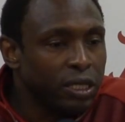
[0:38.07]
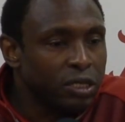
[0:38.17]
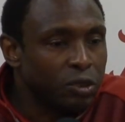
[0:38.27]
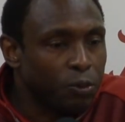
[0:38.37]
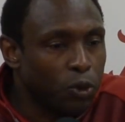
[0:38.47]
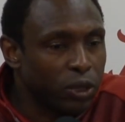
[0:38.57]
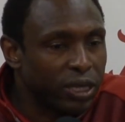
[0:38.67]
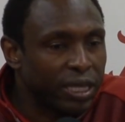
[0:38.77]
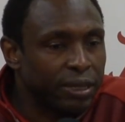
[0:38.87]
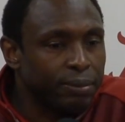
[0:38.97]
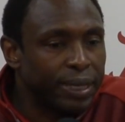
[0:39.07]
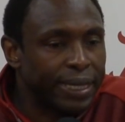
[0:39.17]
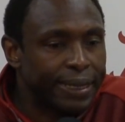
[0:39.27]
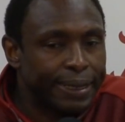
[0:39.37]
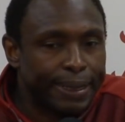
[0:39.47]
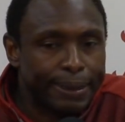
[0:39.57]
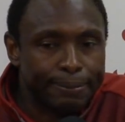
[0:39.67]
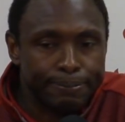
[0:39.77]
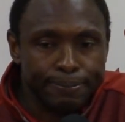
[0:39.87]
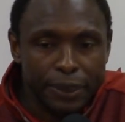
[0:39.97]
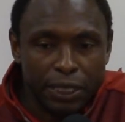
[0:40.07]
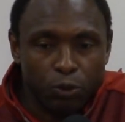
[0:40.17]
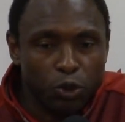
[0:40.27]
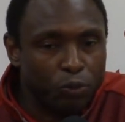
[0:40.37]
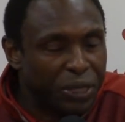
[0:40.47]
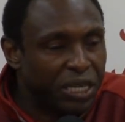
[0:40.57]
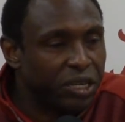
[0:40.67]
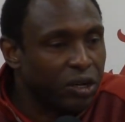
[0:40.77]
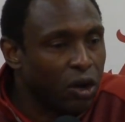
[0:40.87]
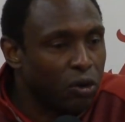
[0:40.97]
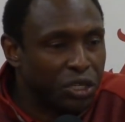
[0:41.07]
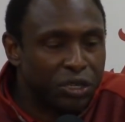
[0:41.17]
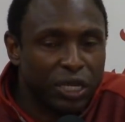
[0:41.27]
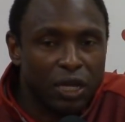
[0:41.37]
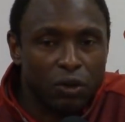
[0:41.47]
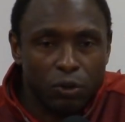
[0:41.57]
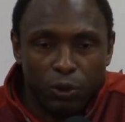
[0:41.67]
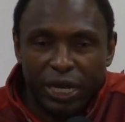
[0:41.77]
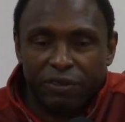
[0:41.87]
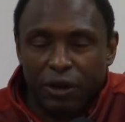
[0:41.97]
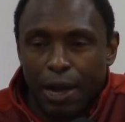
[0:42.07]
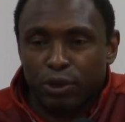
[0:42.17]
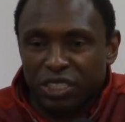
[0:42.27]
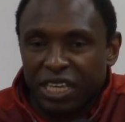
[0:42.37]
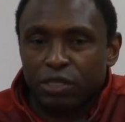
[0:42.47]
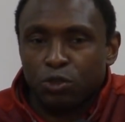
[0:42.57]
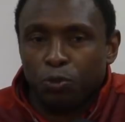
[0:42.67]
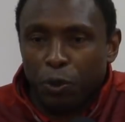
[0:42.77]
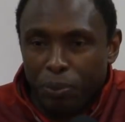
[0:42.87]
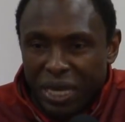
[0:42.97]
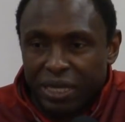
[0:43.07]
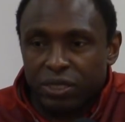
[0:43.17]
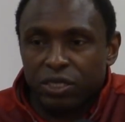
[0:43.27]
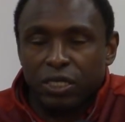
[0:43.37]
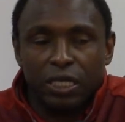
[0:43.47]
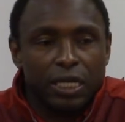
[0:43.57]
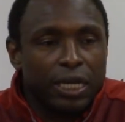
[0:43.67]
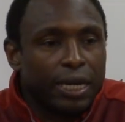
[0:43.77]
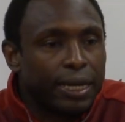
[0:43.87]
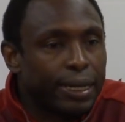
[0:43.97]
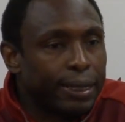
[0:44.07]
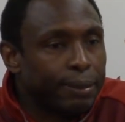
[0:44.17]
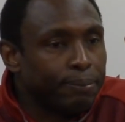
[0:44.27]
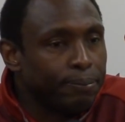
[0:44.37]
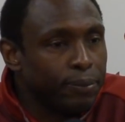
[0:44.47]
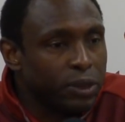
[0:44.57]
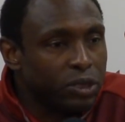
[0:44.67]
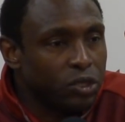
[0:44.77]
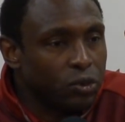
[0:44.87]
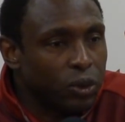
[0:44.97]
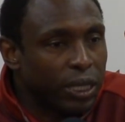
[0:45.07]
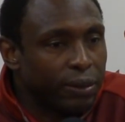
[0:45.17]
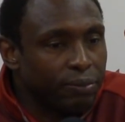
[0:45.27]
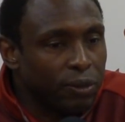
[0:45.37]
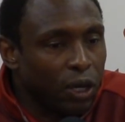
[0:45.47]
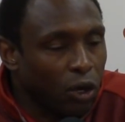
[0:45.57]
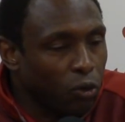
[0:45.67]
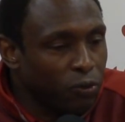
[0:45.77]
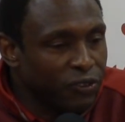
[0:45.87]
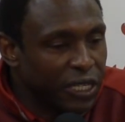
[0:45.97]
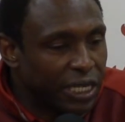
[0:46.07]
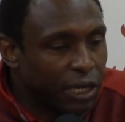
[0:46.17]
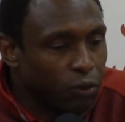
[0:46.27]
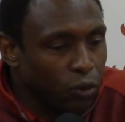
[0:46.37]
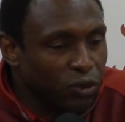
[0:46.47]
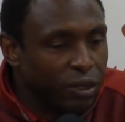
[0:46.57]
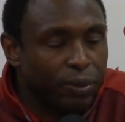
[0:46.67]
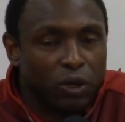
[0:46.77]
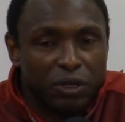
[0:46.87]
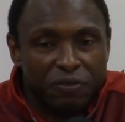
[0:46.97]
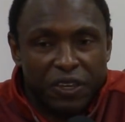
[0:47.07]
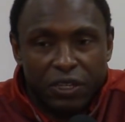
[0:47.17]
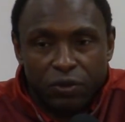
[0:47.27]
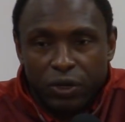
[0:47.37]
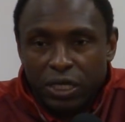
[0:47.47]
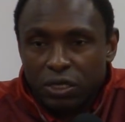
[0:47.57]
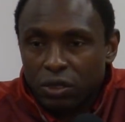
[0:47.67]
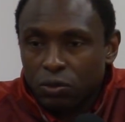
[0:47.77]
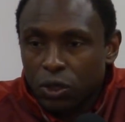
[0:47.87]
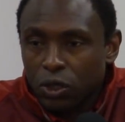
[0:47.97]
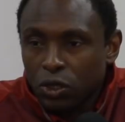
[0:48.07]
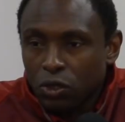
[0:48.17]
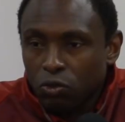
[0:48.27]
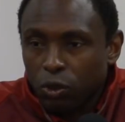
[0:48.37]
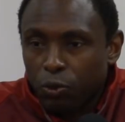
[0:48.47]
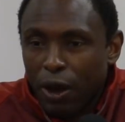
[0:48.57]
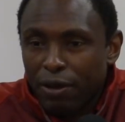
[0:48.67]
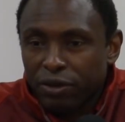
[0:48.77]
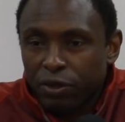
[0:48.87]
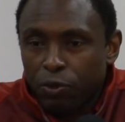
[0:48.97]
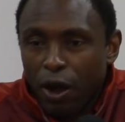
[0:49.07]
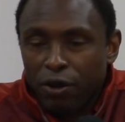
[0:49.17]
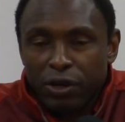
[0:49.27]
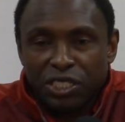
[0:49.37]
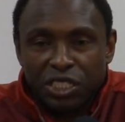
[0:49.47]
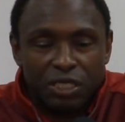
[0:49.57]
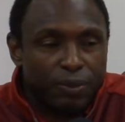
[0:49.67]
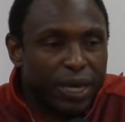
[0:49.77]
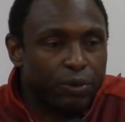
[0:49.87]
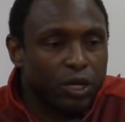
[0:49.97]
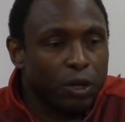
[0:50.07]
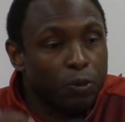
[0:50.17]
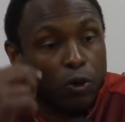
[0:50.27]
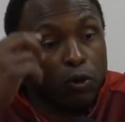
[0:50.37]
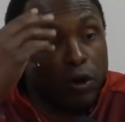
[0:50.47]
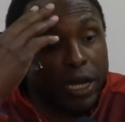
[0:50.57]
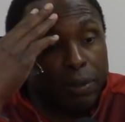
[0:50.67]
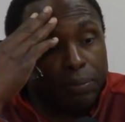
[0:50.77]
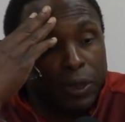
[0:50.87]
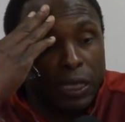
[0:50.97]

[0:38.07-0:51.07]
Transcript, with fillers: support them, and um, and we'll be here all year long whenever our schedule permits, uh, to uh, hopefully uh, root them on to victory. So we're proud of the progress she's made with our program,